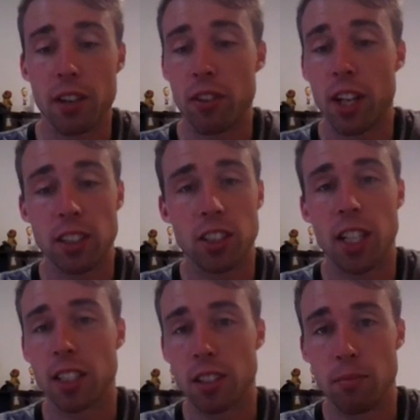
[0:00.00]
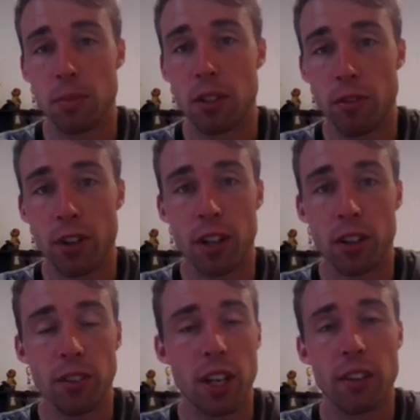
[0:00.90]
if he gets a chance in the
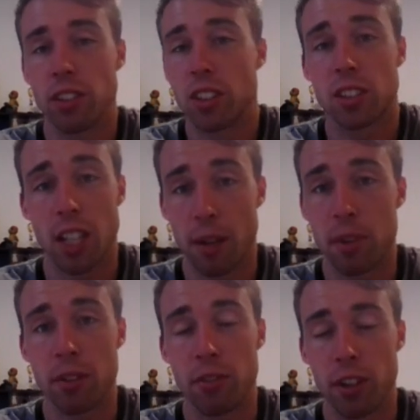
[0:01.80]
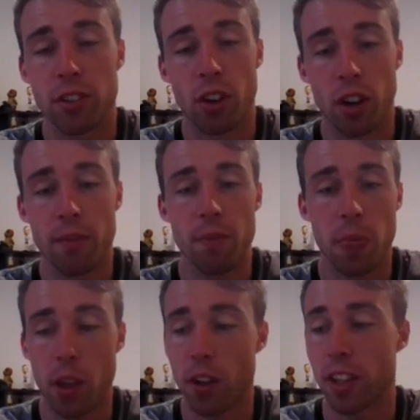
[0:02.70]
midfield, even just some midfield time,
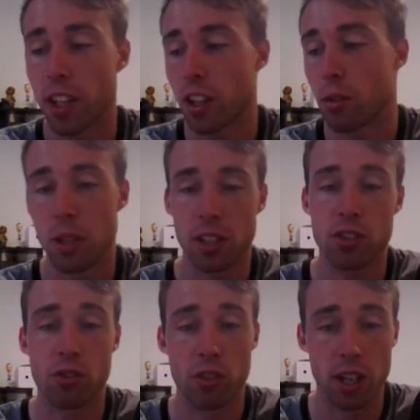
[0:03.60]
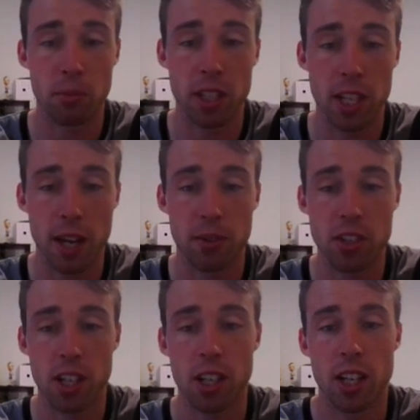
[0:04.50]
I think he could be extremely
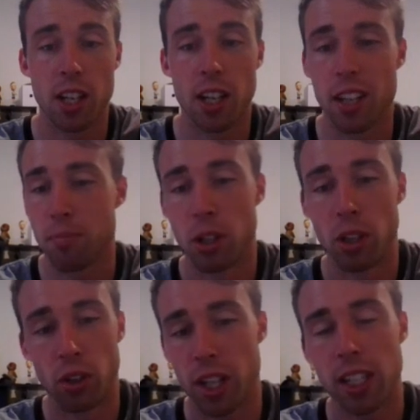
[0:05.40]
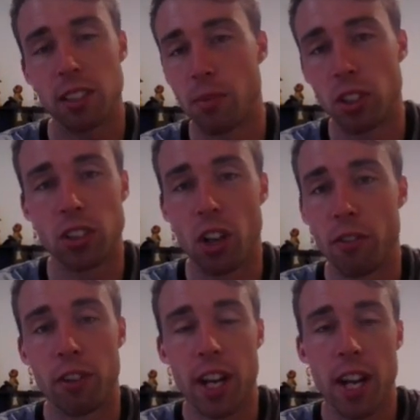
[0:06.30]
damaging. But look, he's in my side
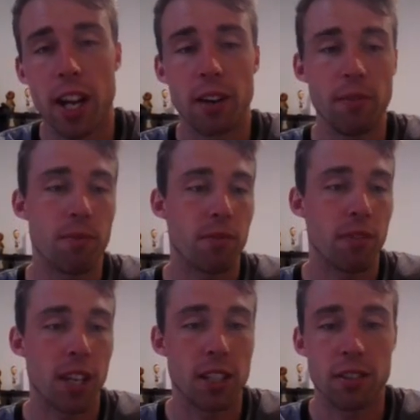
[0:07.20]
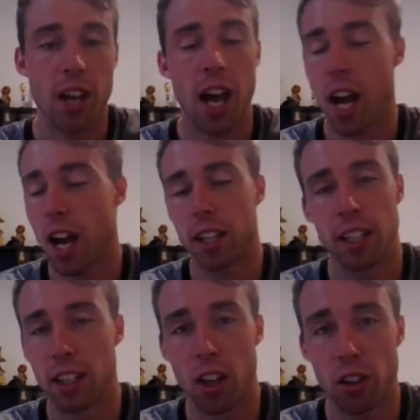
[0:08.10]
for now. He's hardly
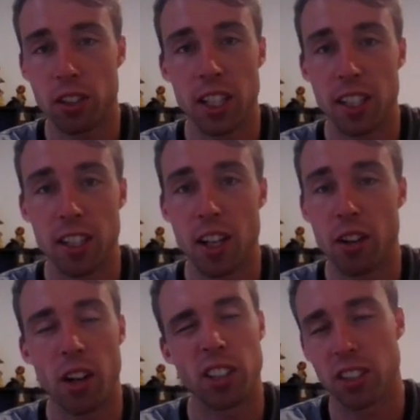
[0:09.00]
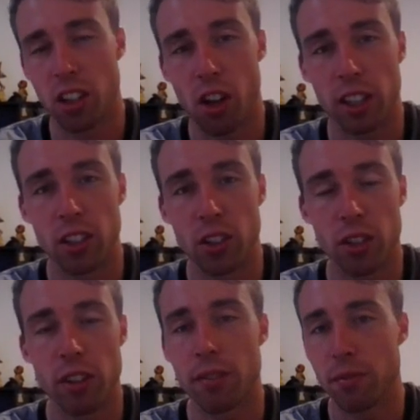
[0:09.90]
locked in, you know. I just like the look of
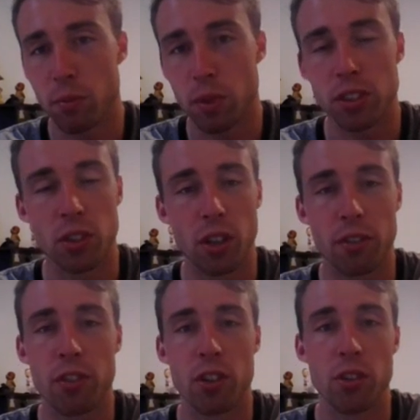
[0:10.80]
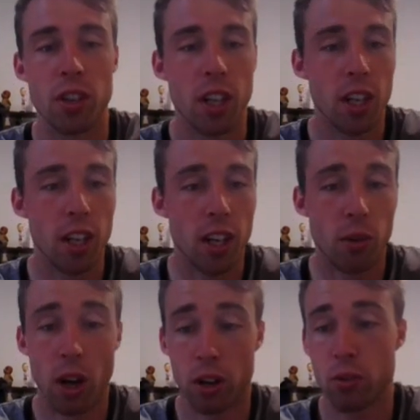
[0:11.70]
him. We've still
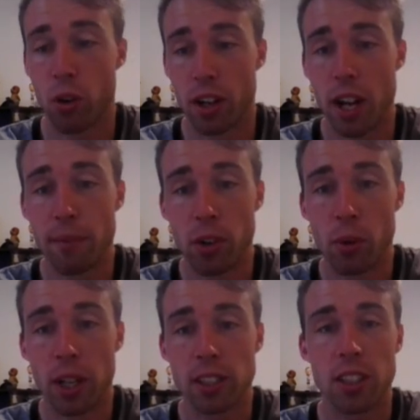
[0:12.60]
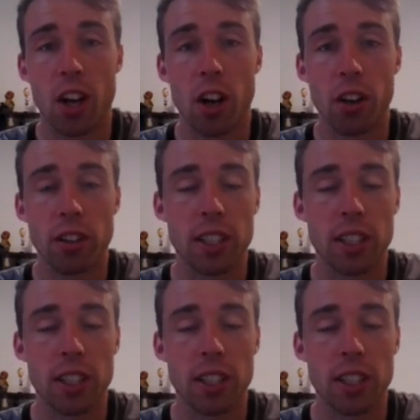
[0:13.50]
got quite a number of weeks to go.